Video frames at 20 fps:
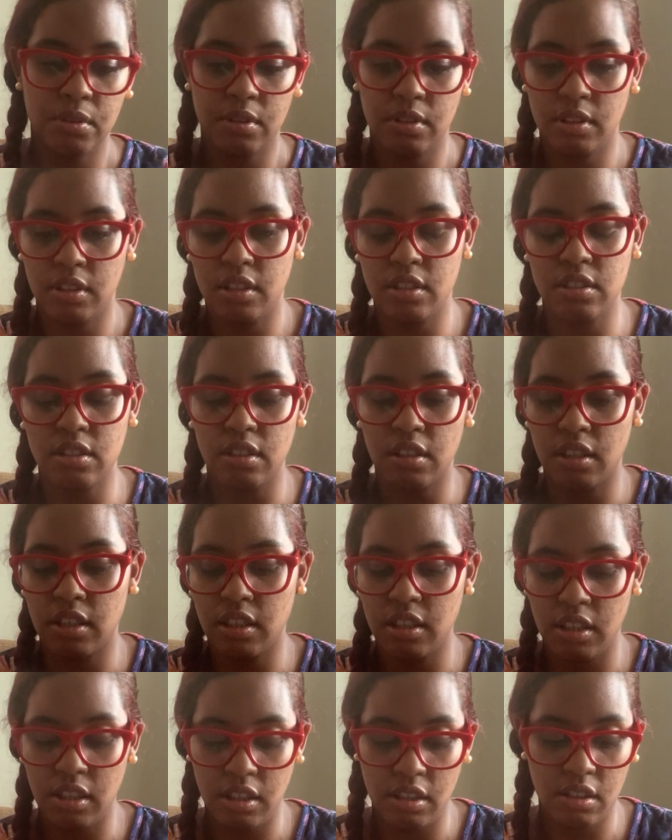Let's look in
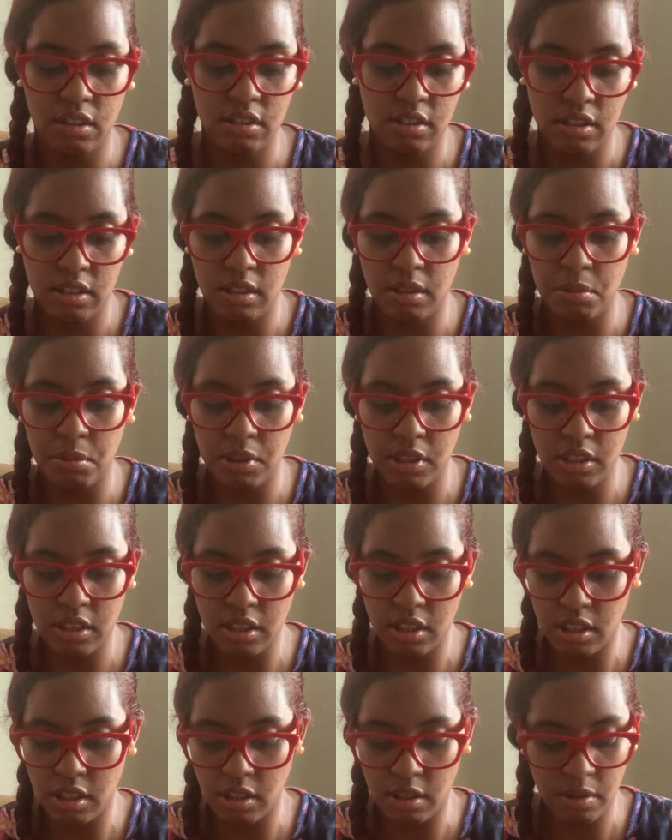here and see what is
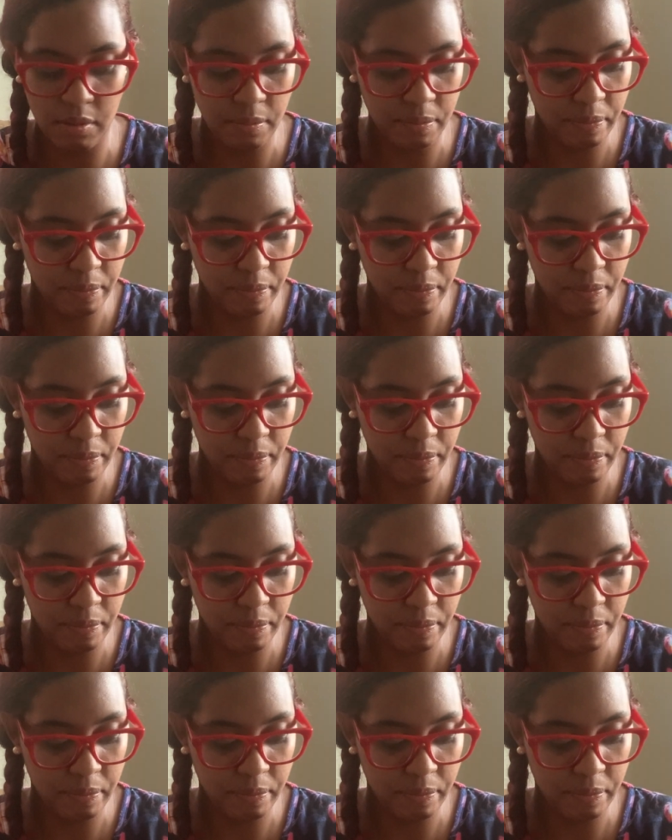in here.